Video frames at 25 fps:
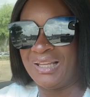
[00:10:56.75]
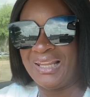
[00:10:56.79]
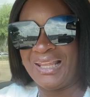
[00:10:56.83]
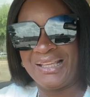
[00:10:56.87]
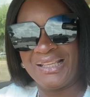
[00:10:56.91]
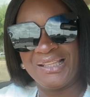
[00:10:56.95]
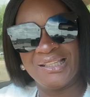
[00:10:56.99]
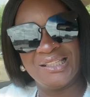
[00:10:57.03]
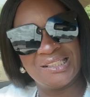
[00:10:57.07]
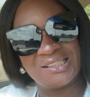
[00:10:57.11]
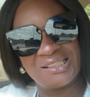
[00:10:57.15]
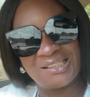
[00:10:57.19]

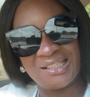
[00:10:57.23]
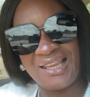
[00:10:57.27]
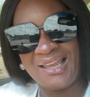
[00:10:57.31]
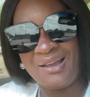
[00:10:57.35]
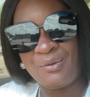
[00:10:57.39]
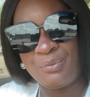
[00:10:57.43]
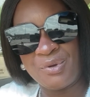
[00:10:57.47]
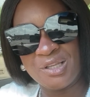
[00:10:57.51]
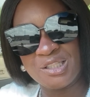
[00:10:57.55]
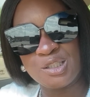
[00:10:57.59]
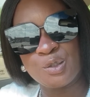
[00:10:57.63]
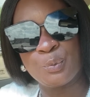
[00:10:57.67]
Like, is
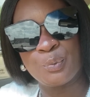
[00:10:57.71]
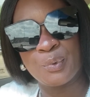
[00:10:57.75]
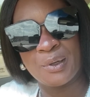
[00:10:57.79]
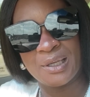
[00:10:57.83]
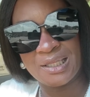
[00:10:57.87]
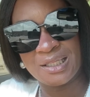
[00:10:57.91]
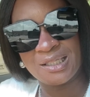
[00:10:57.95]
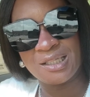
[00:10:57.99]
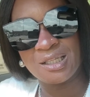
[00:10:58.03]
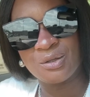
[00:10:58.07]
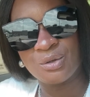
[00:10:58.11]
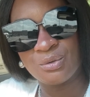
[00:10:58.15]
that what's
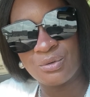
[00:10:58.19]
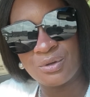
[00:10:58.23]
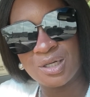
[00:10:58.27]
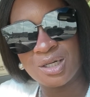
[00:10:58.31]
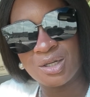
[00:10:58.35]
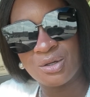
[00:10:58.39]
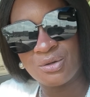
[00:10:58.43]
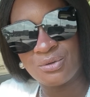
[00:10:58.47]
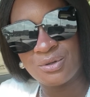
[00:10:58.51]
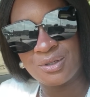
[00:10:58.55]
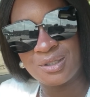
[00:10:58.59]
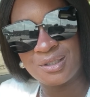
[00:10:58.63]
really going
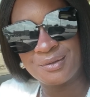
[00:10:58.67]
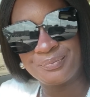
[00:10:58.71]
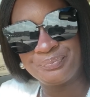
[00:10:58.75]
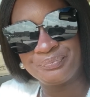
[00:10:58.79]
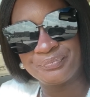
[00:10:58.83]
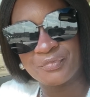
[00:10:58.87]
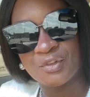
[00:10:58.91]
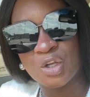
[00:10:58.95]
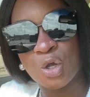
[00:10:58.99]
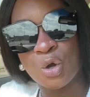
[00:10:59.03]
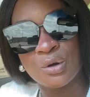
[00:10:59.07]
on?